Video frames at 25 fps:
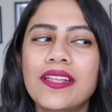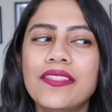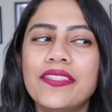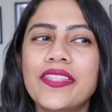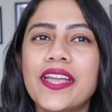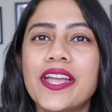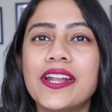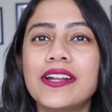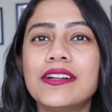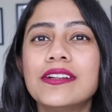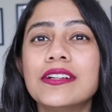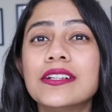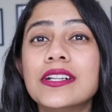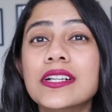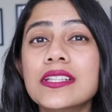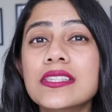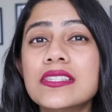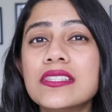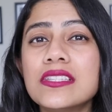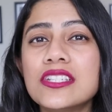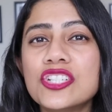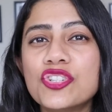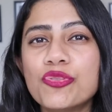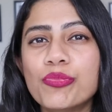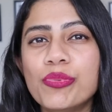There are a
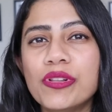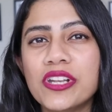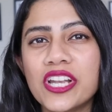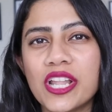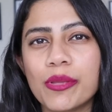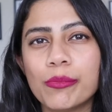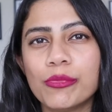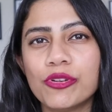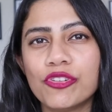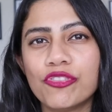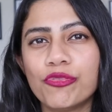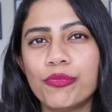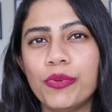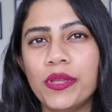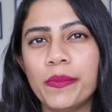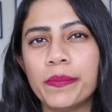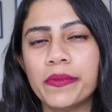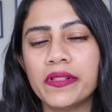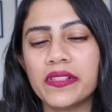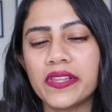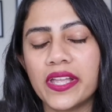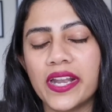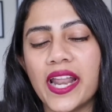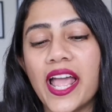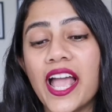considerable number of
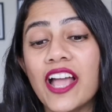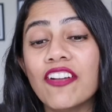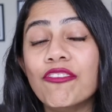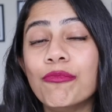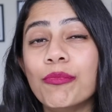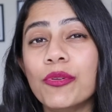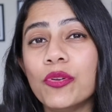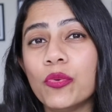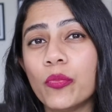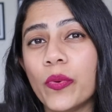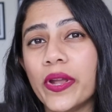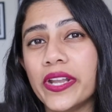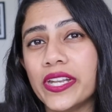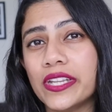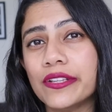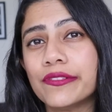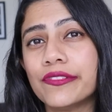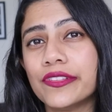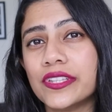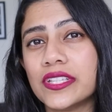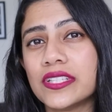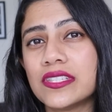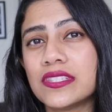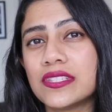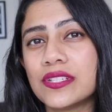people that have been waiting
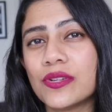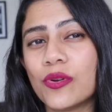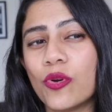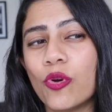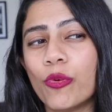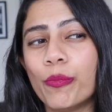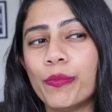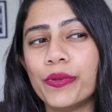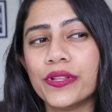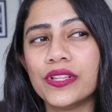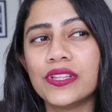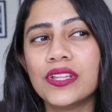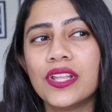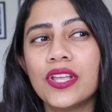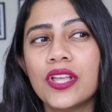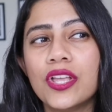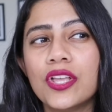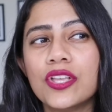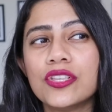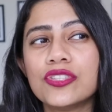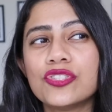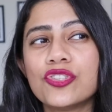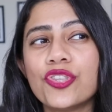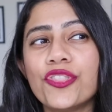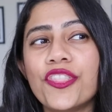for this to open,
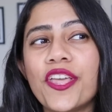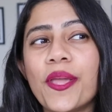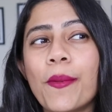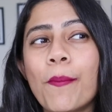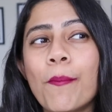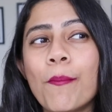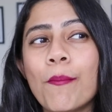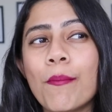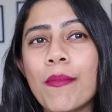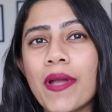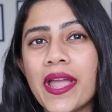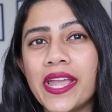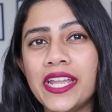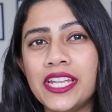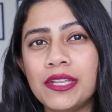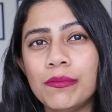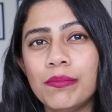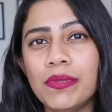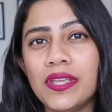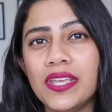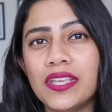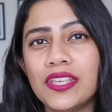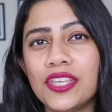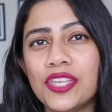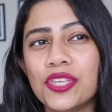so there
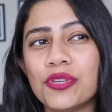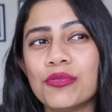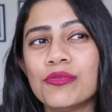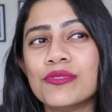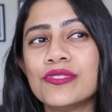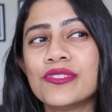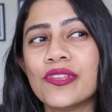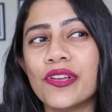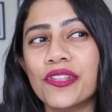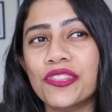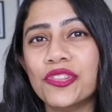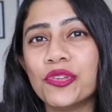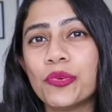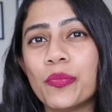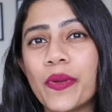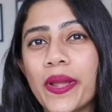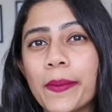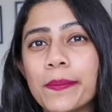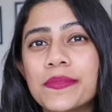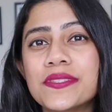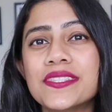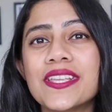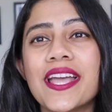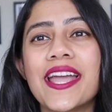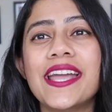might be queues on the
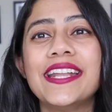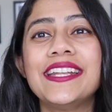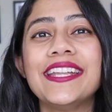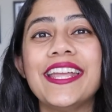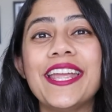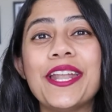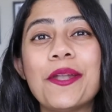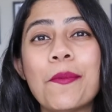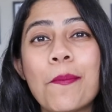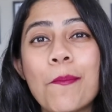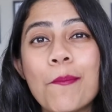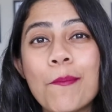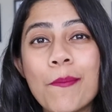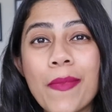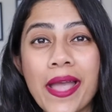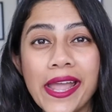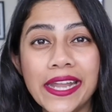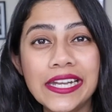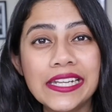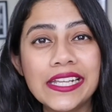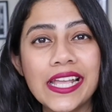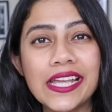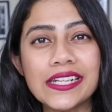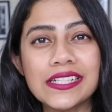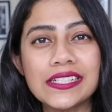website. It
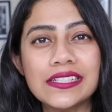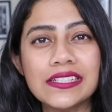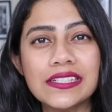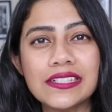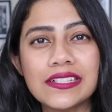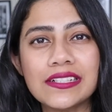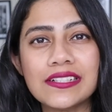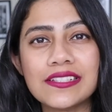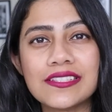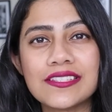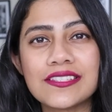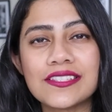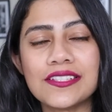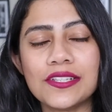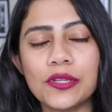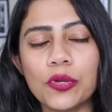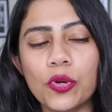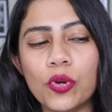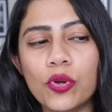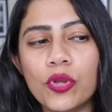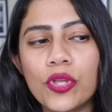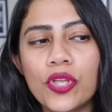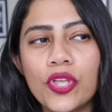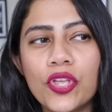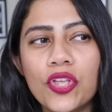might get a little
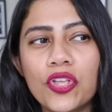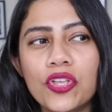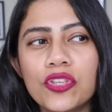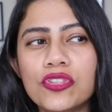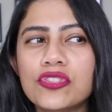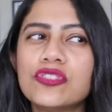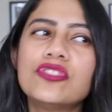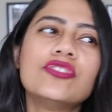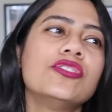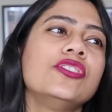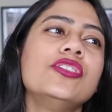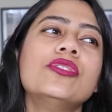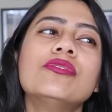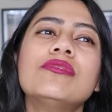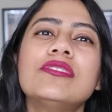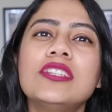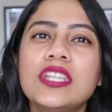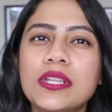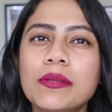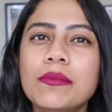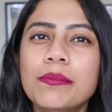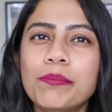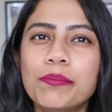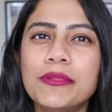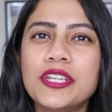slow. So
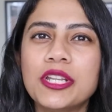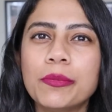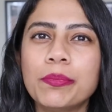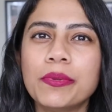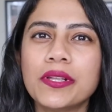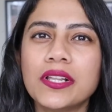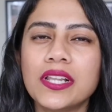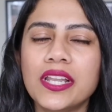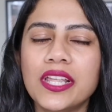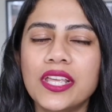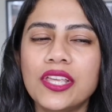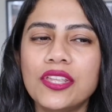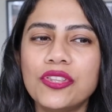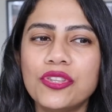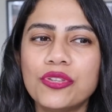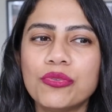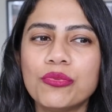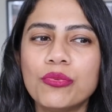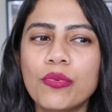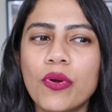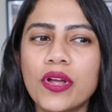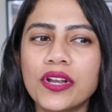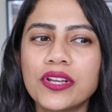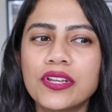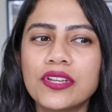typically
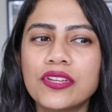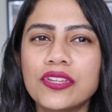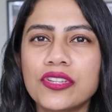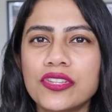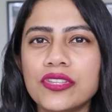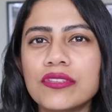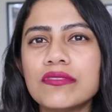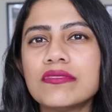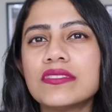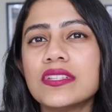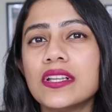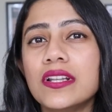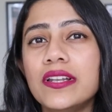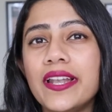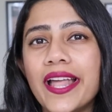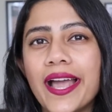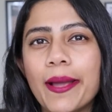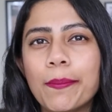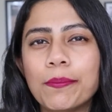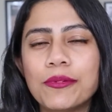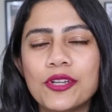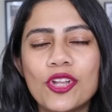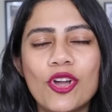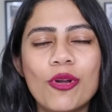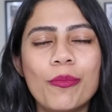you want to use a
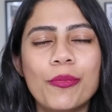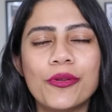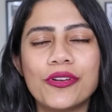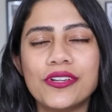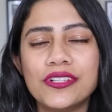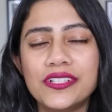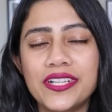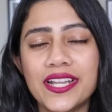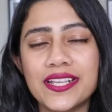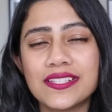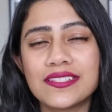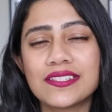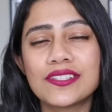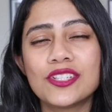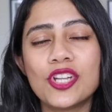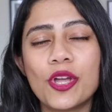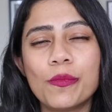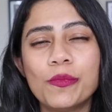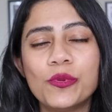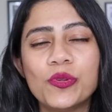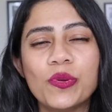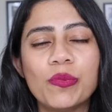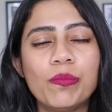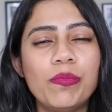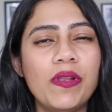laptop or a
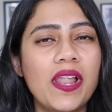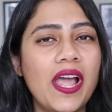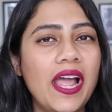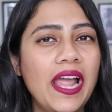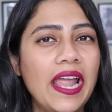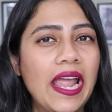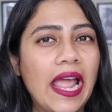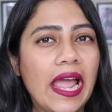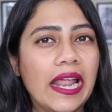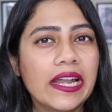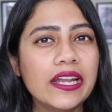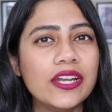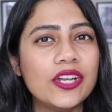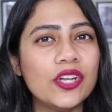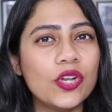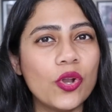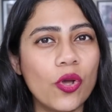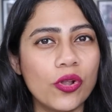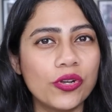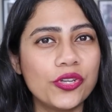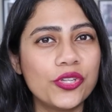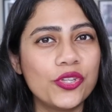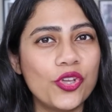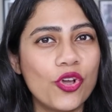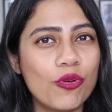desktop to apply and
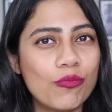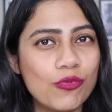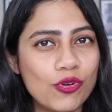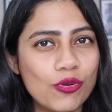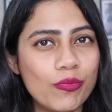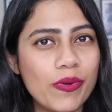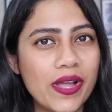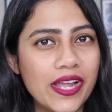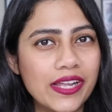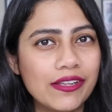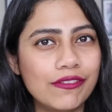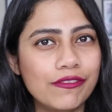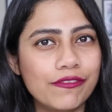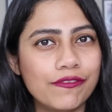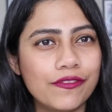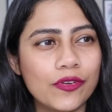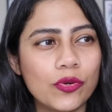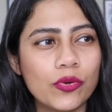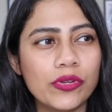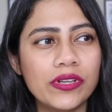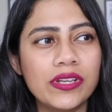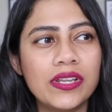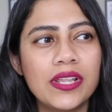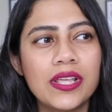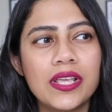not your mobile
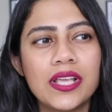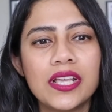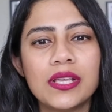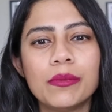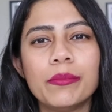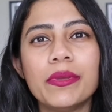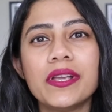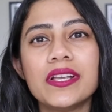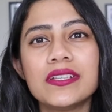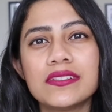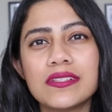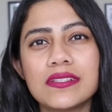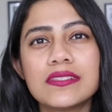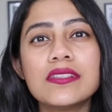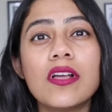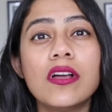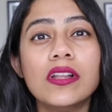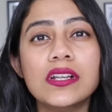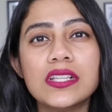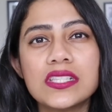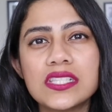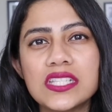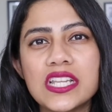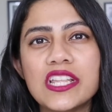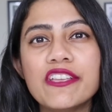phone, because it's
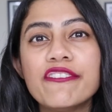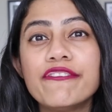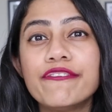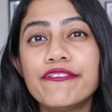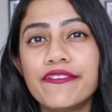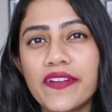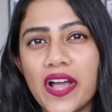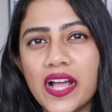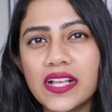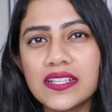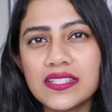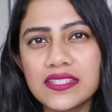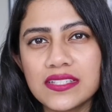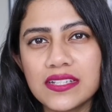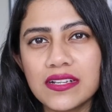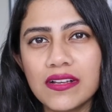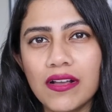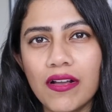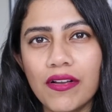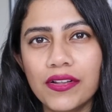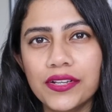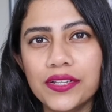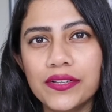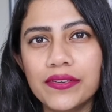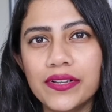honestly faster
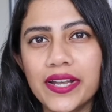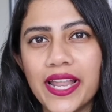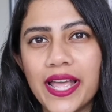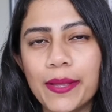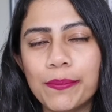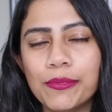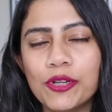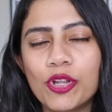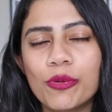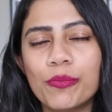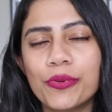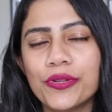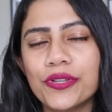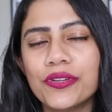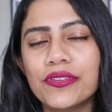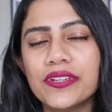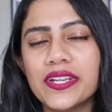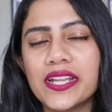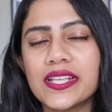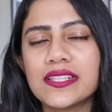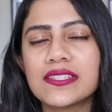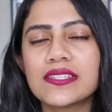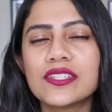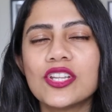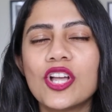on your laptop or your
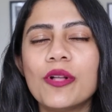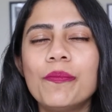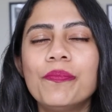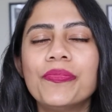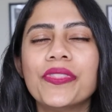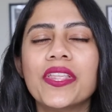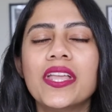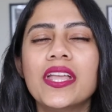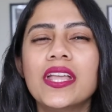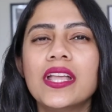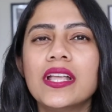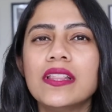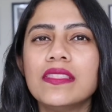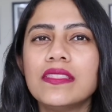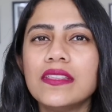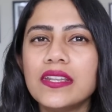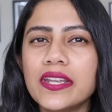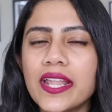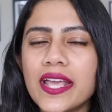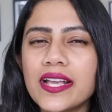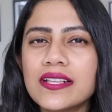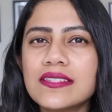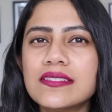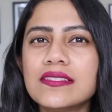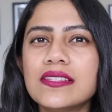desktop. The
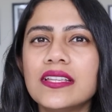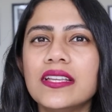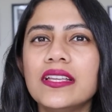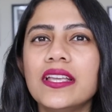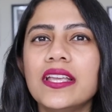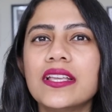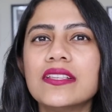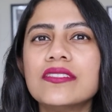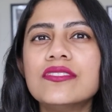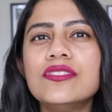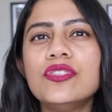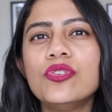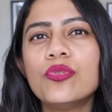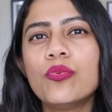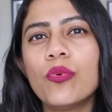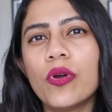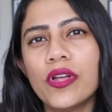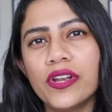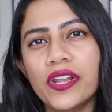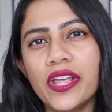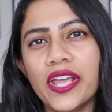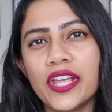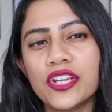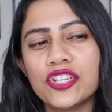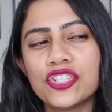next thing is you
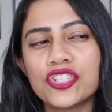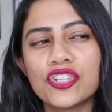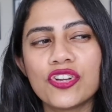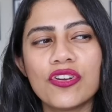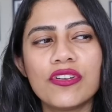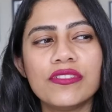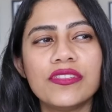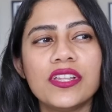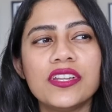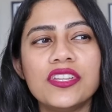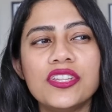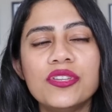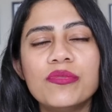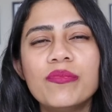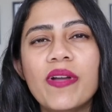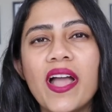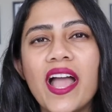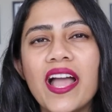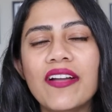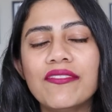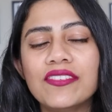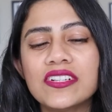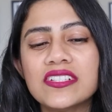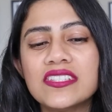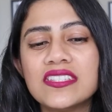want to ensure that you
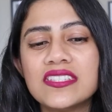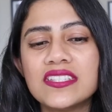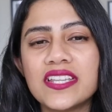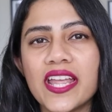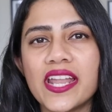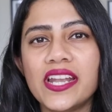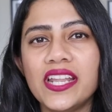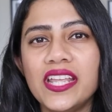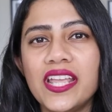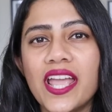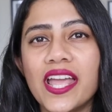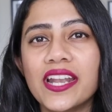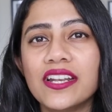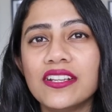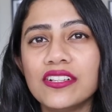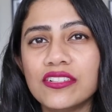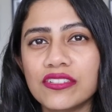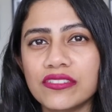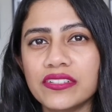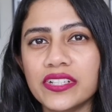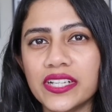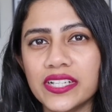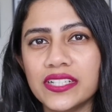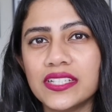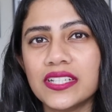have a steady and
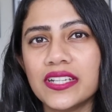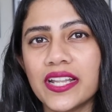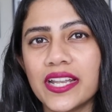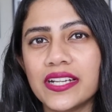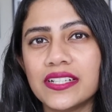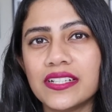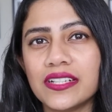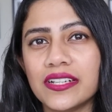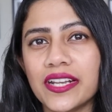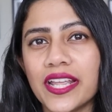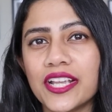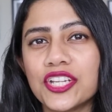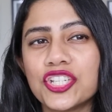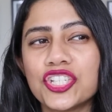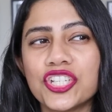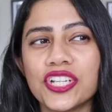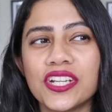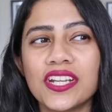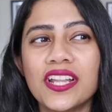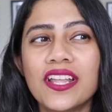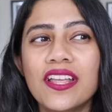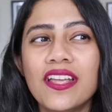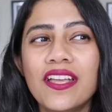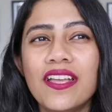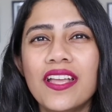good internet
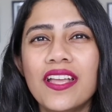connection.